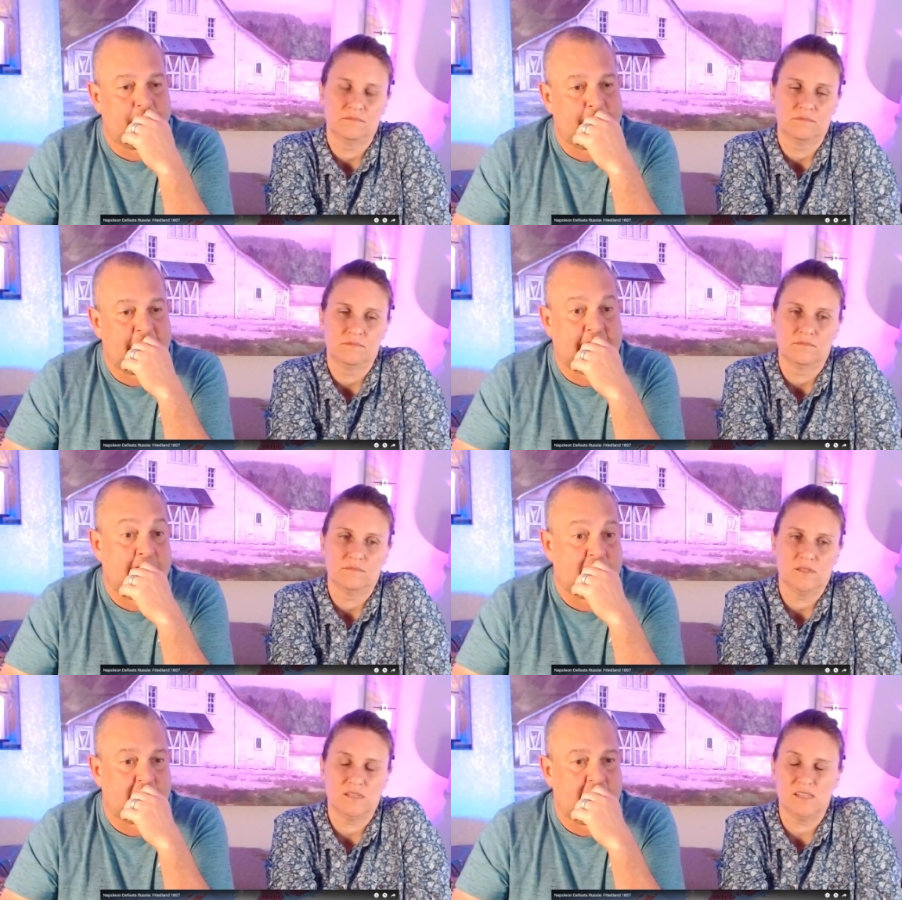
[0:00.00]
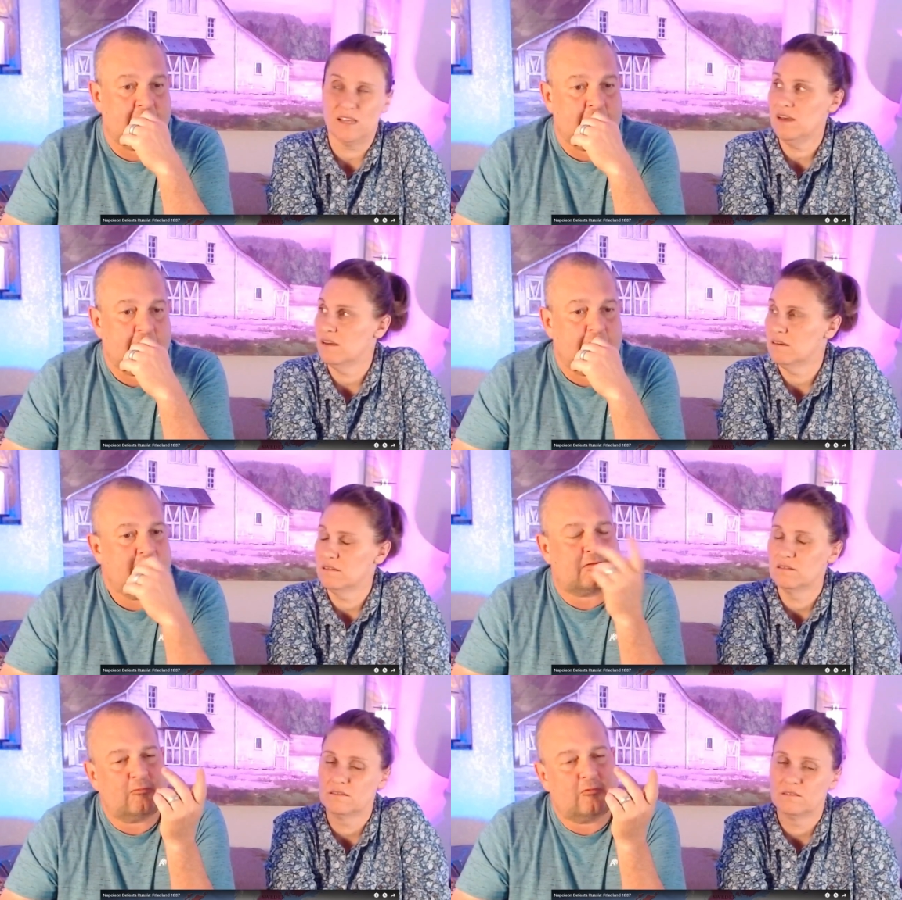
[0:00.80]
Speaker 1: I guess. Sad.
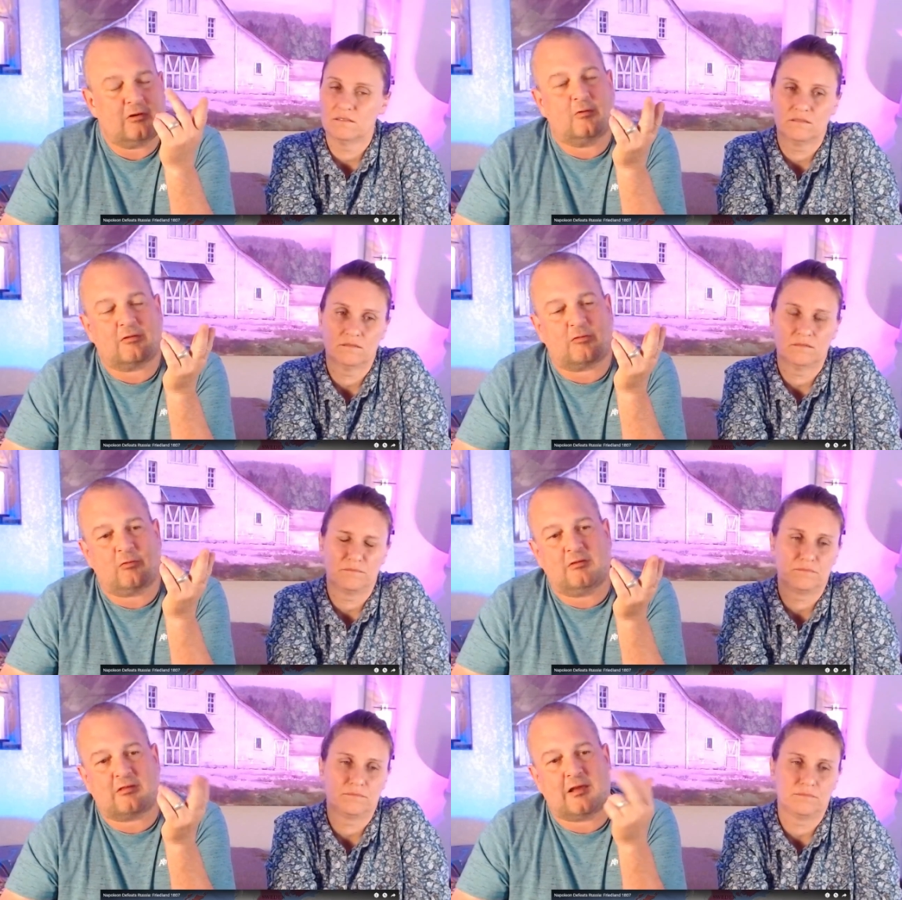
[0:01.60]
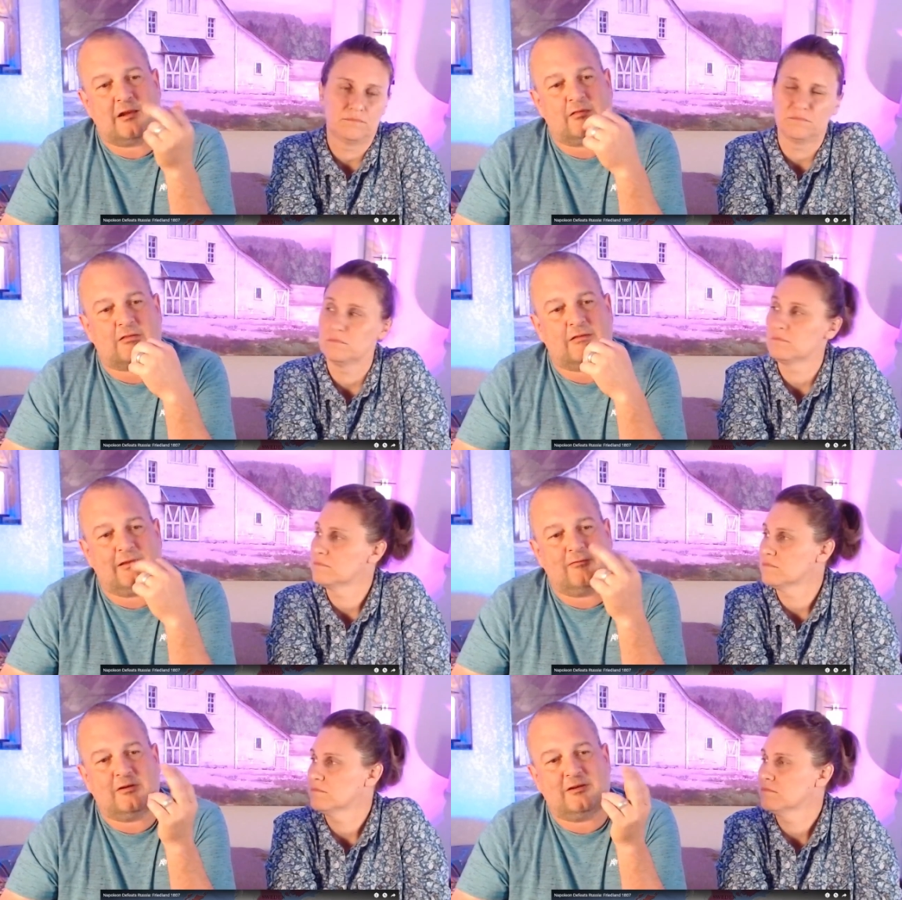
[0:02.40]
It's, what's really sad is
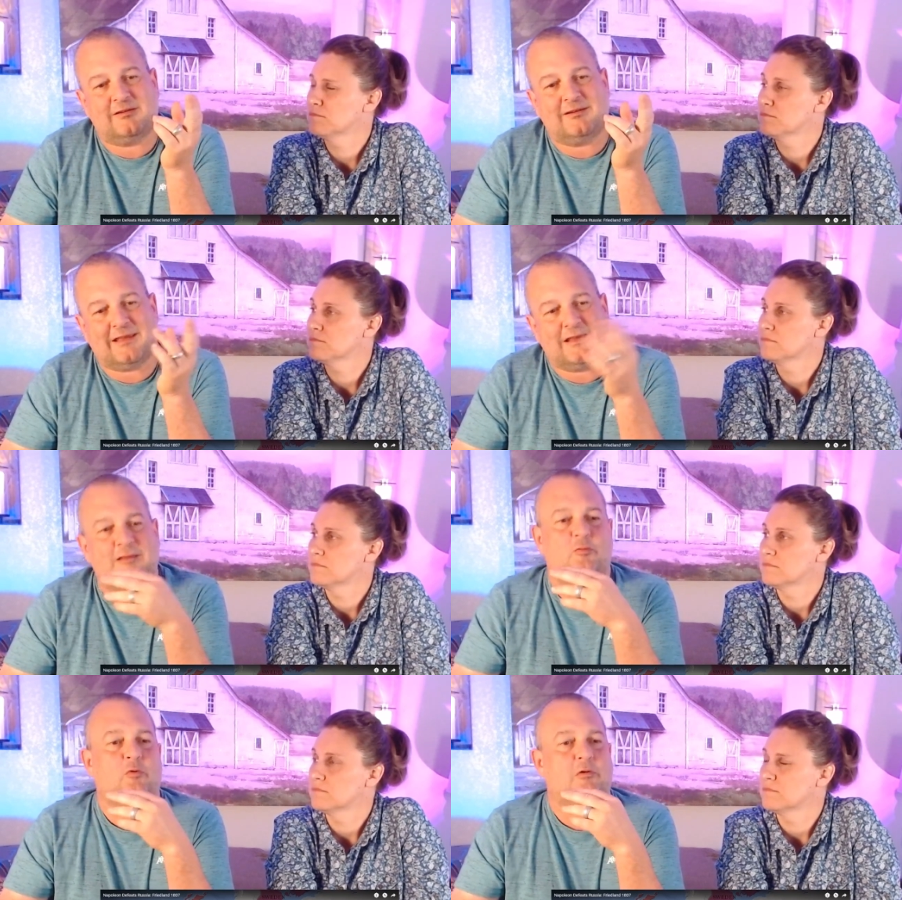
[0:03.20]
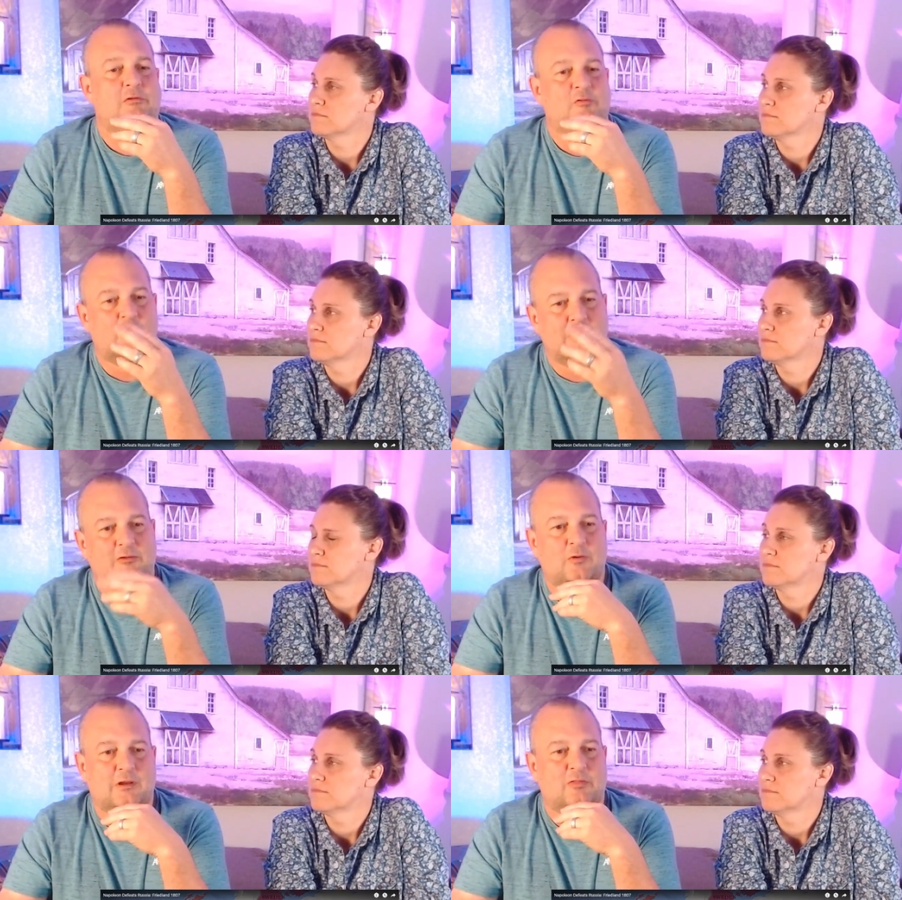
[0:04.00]
even in today's world,
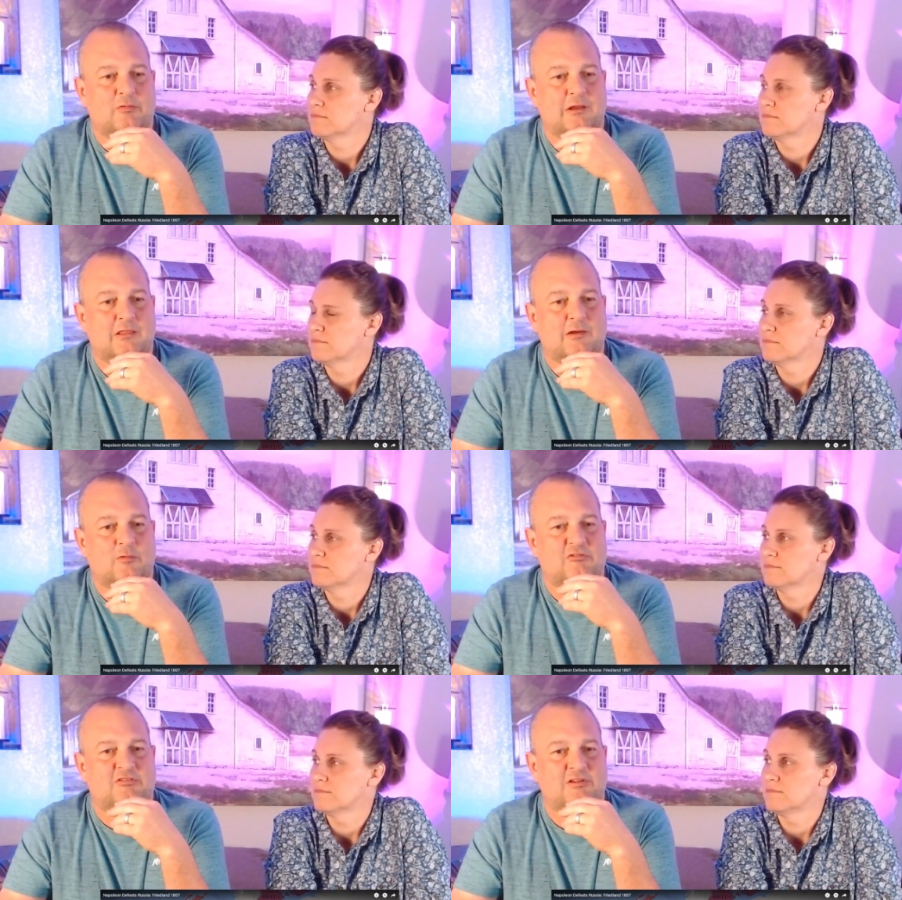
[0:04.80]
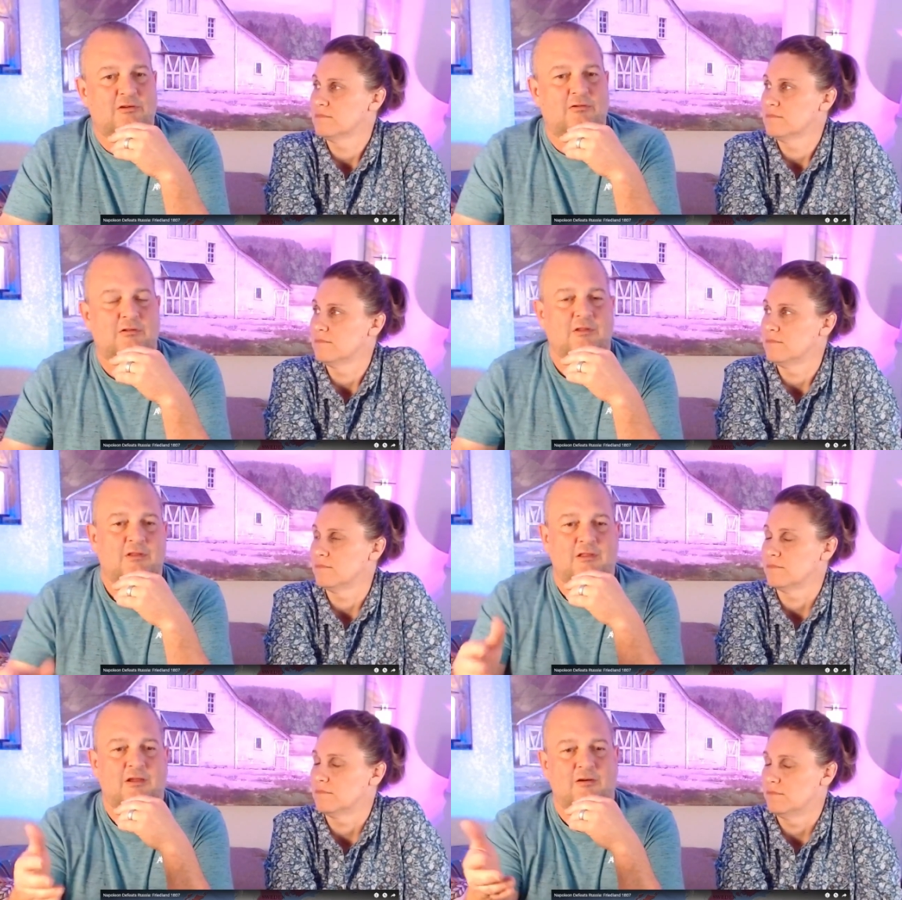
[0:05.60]
2023, that we're still,
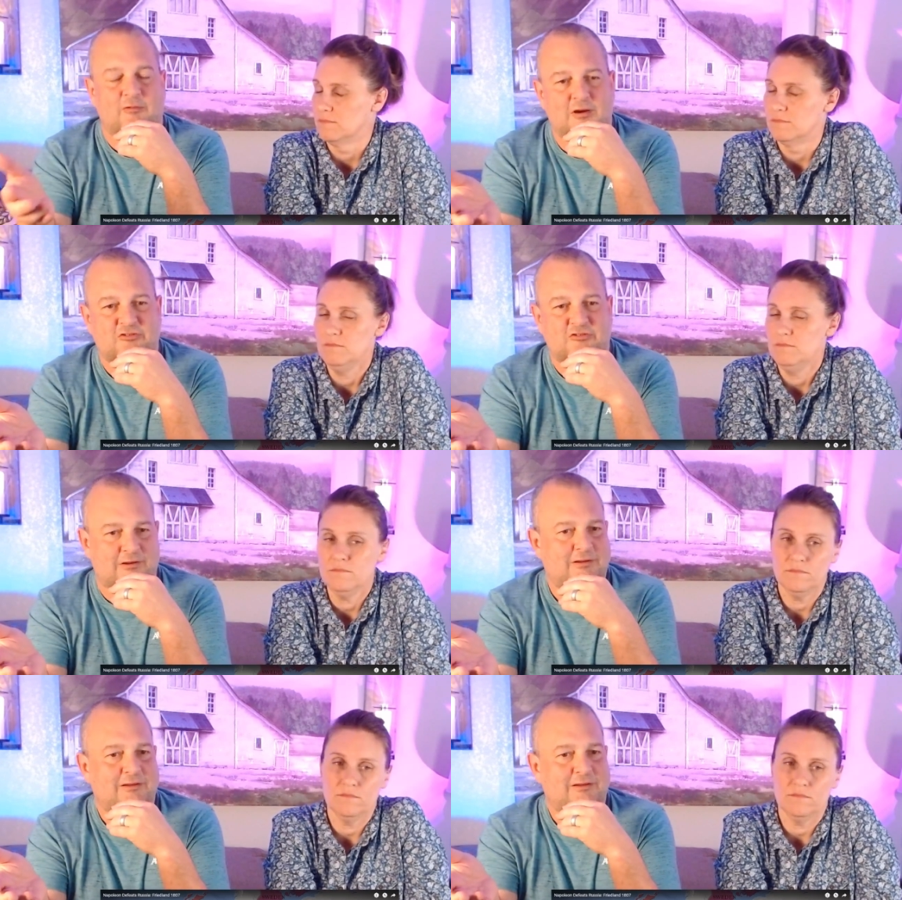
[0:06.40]
like Russia,